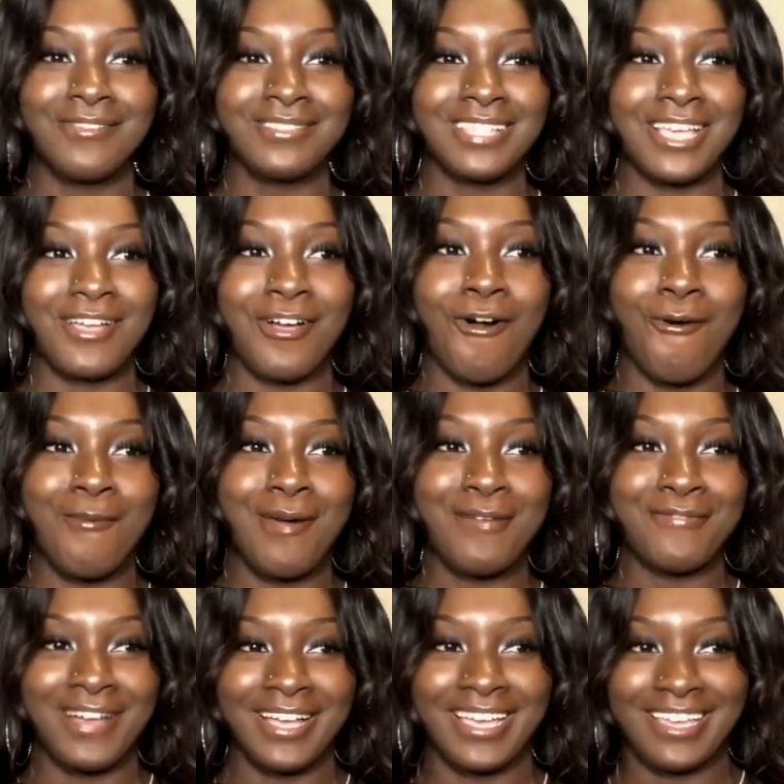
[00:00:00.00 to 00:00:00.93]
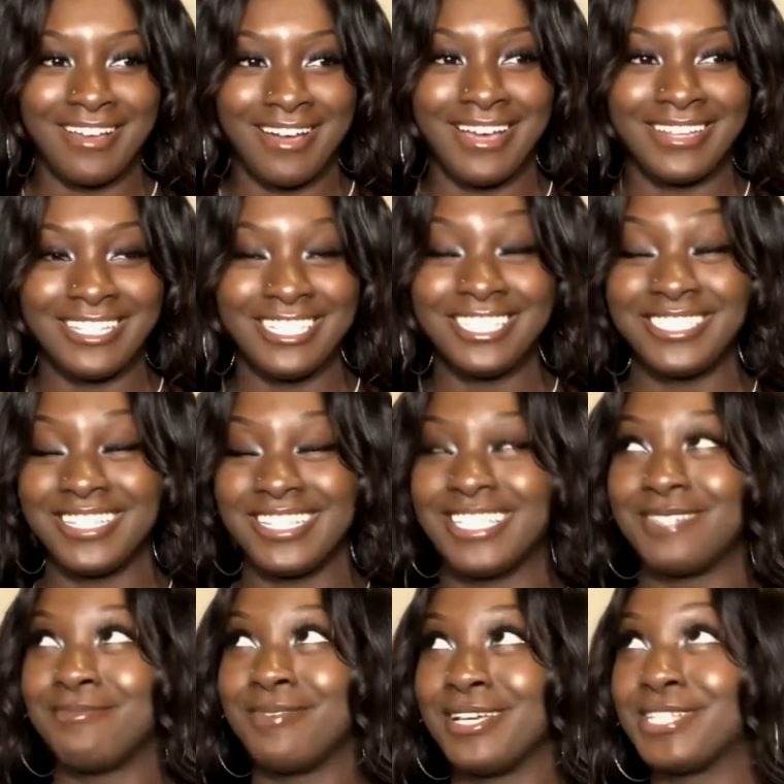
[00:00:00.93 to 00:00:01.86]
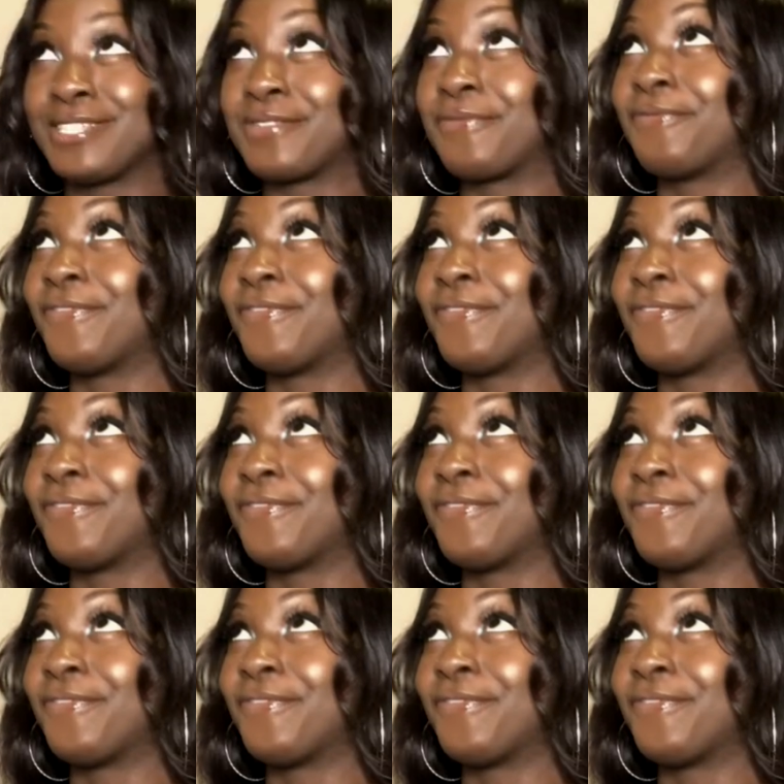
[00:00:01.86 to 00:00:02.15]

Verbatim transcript: I was like, oh my fucking god, this shit is big as